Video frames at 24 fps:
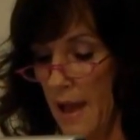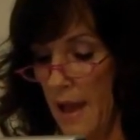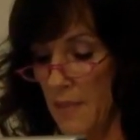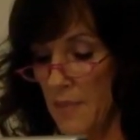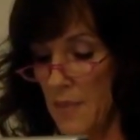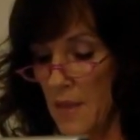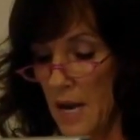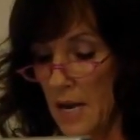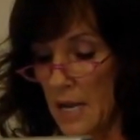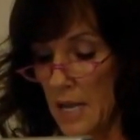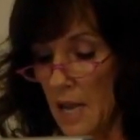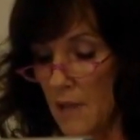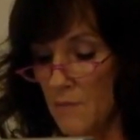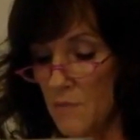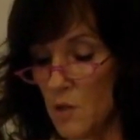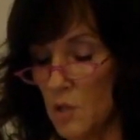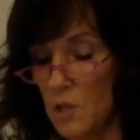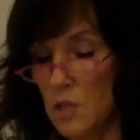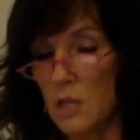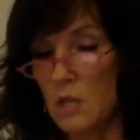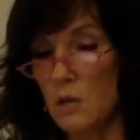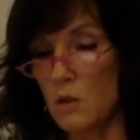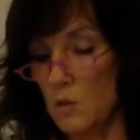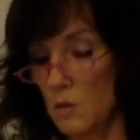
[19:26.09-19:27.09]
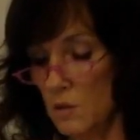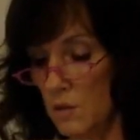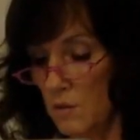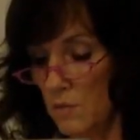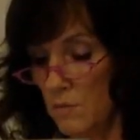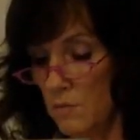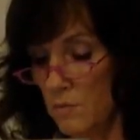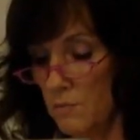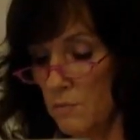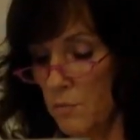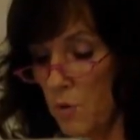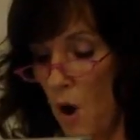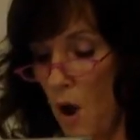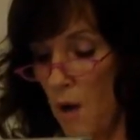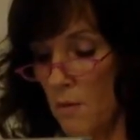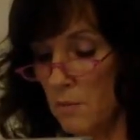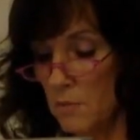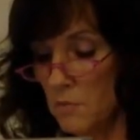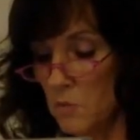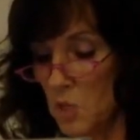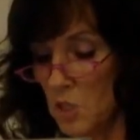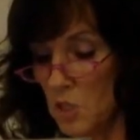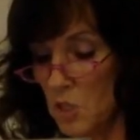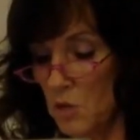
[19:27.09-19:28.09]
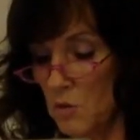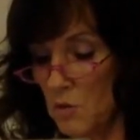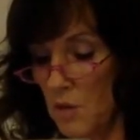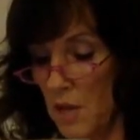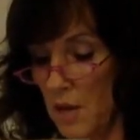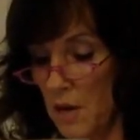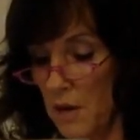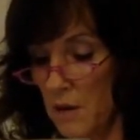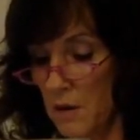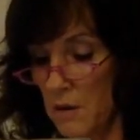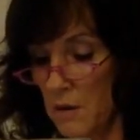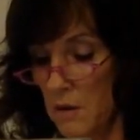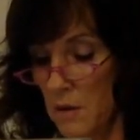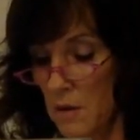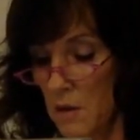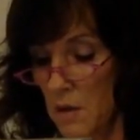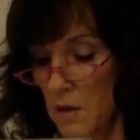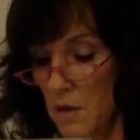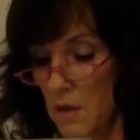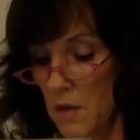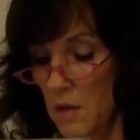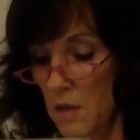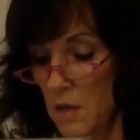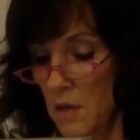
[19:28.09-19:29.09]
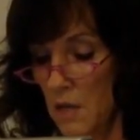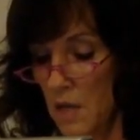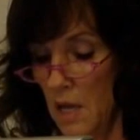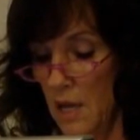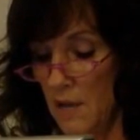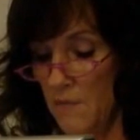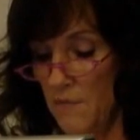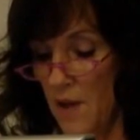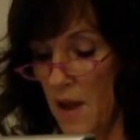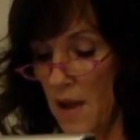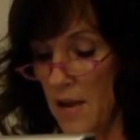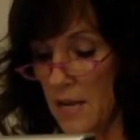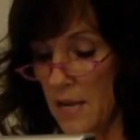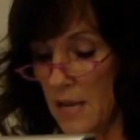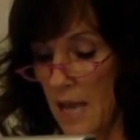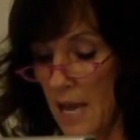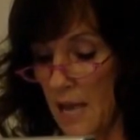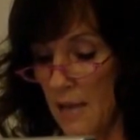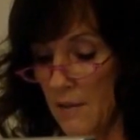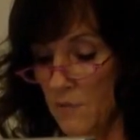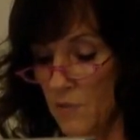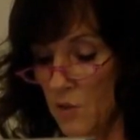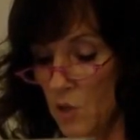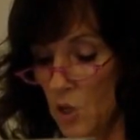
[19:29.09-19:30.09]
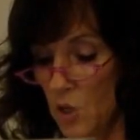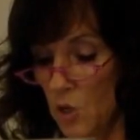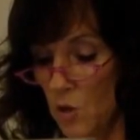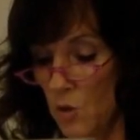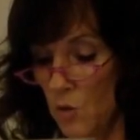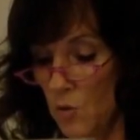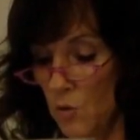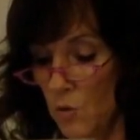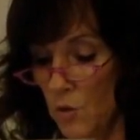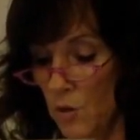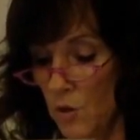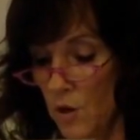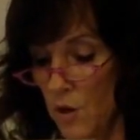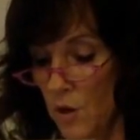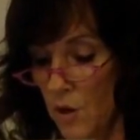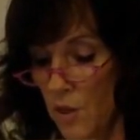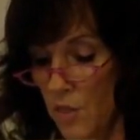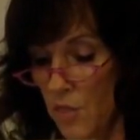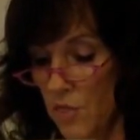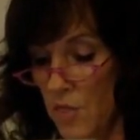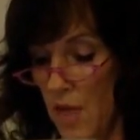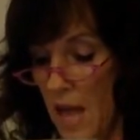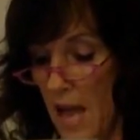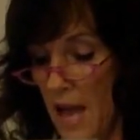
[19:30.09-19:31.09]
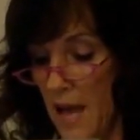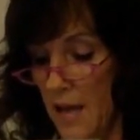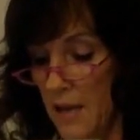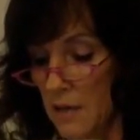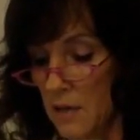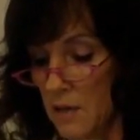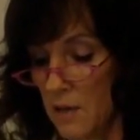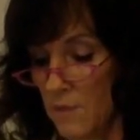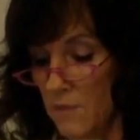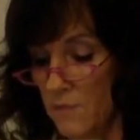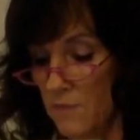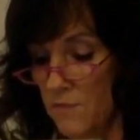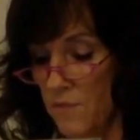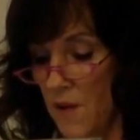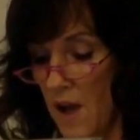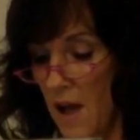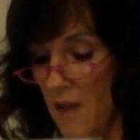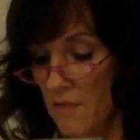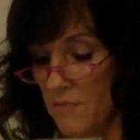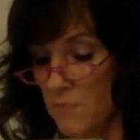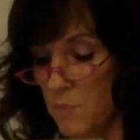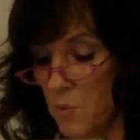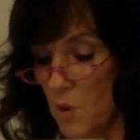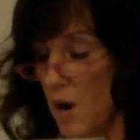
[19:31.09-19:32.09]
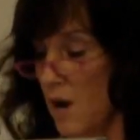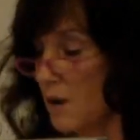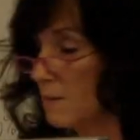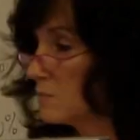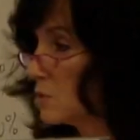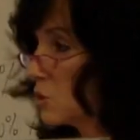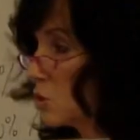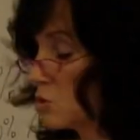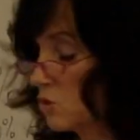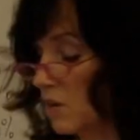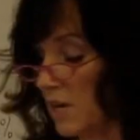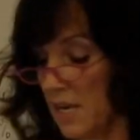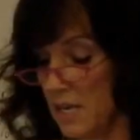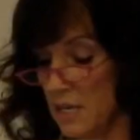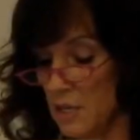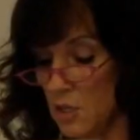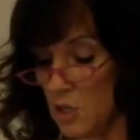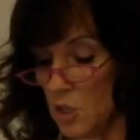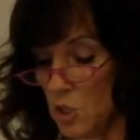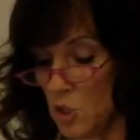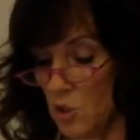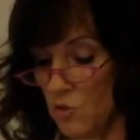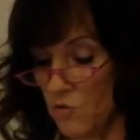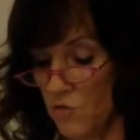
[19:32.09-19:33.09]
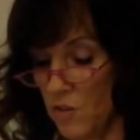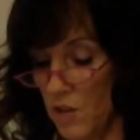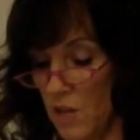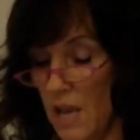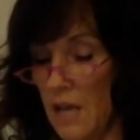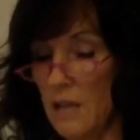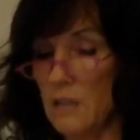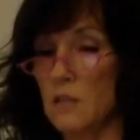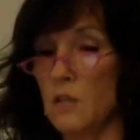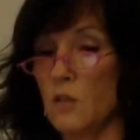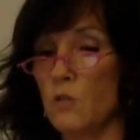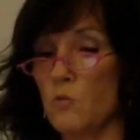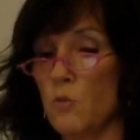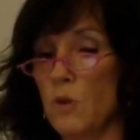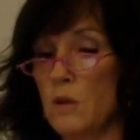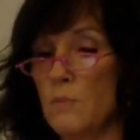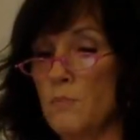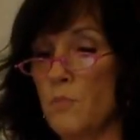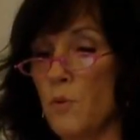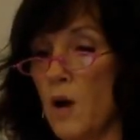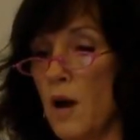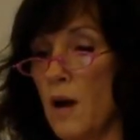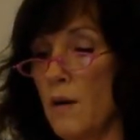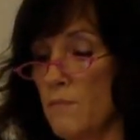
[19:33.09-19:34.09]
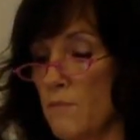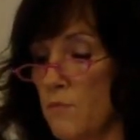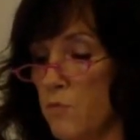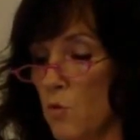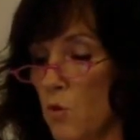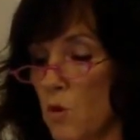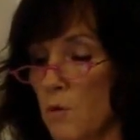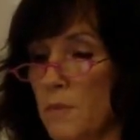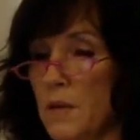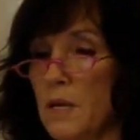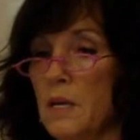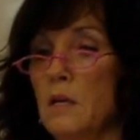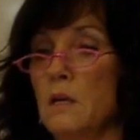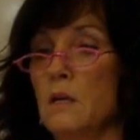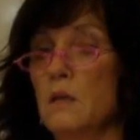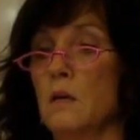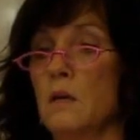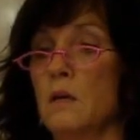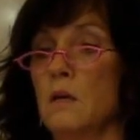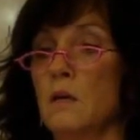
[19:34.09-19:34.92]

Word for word: And then I gave you a little problem to do there. If I gave you that five prime strand, could you fill out the three prime for me?